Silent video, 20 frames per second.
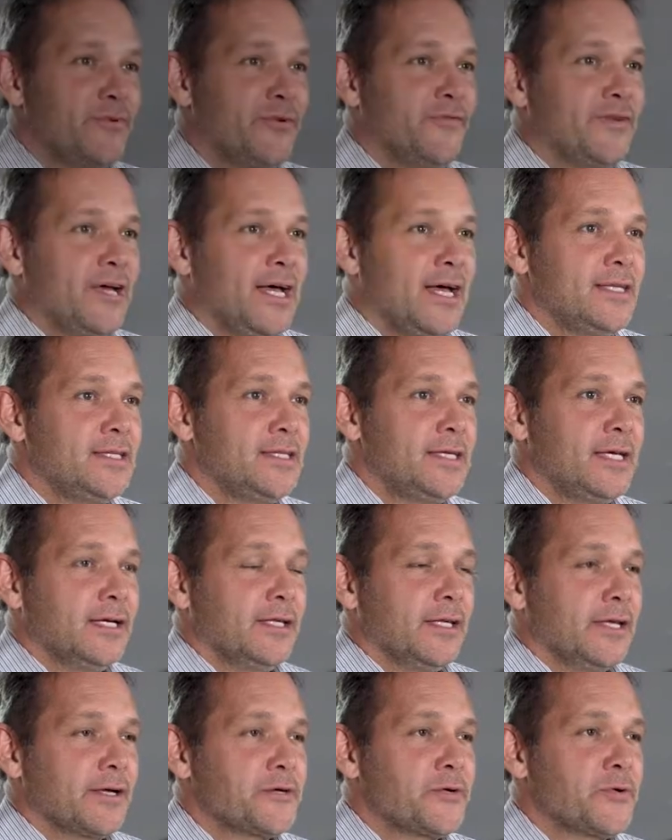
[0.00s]
provides
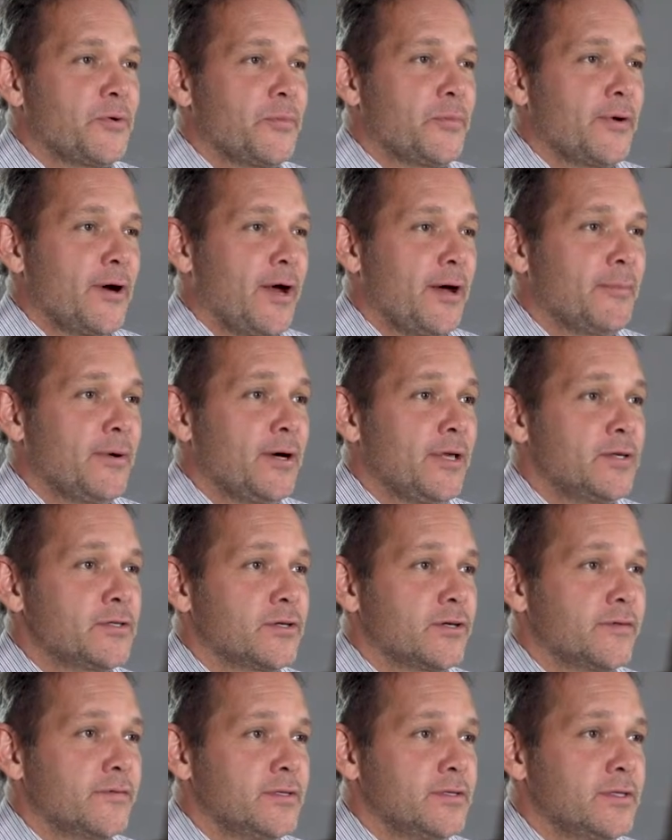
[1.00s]
intellectual property
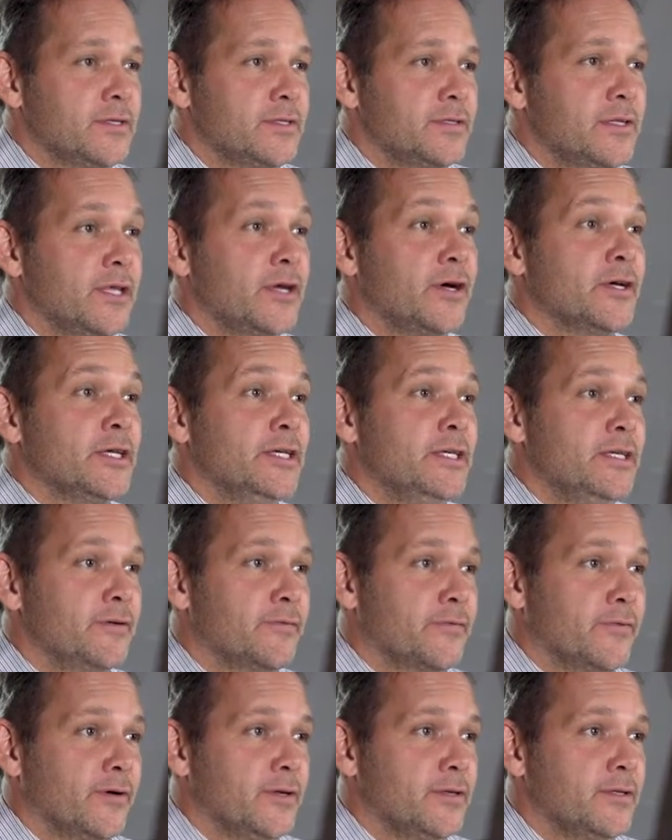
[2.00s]
services that are
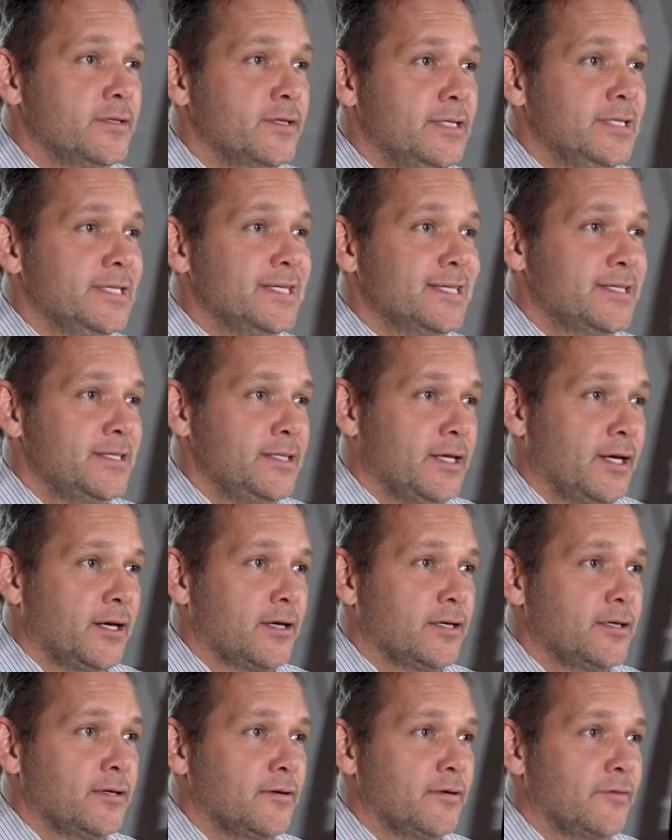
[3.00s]
different and
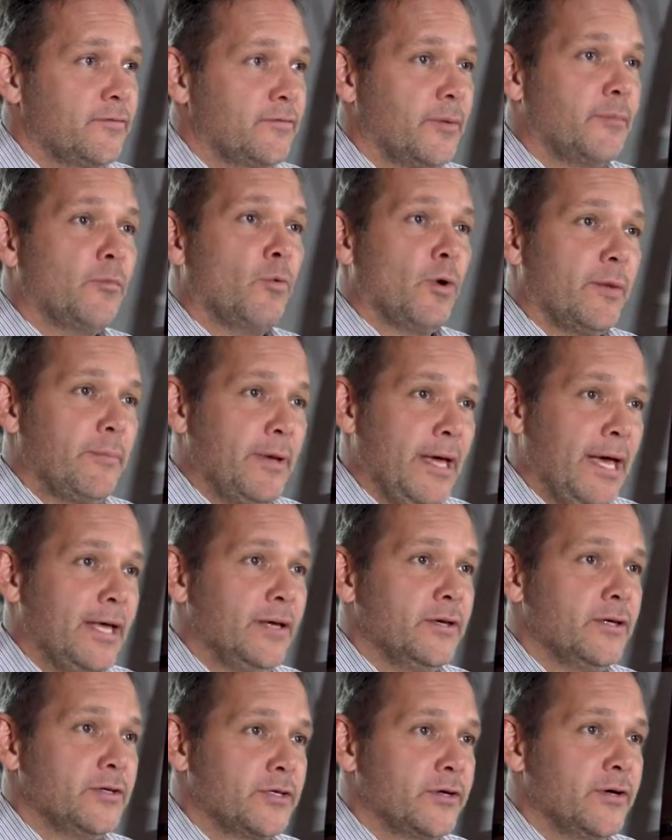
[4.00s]
distinct from what a
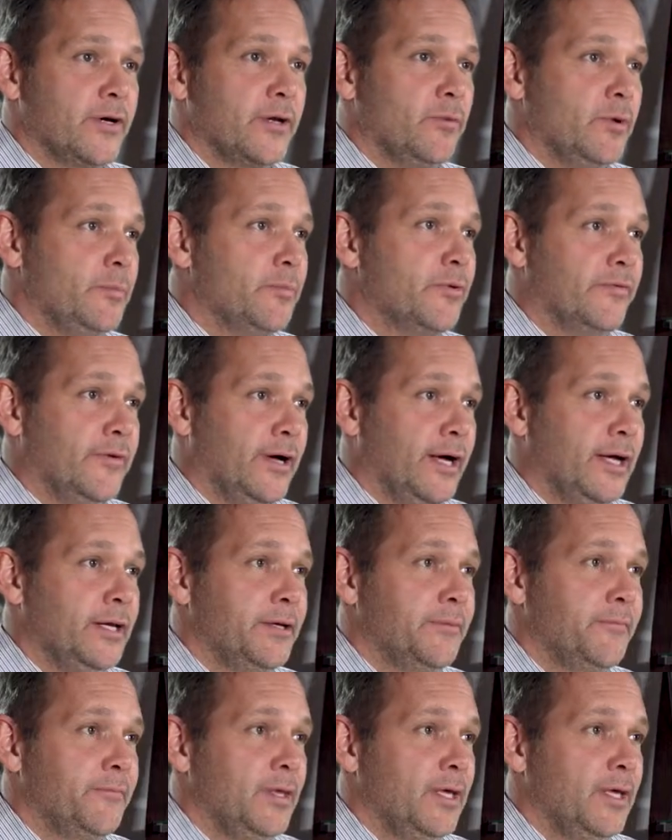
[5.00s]
patent attorney would provide.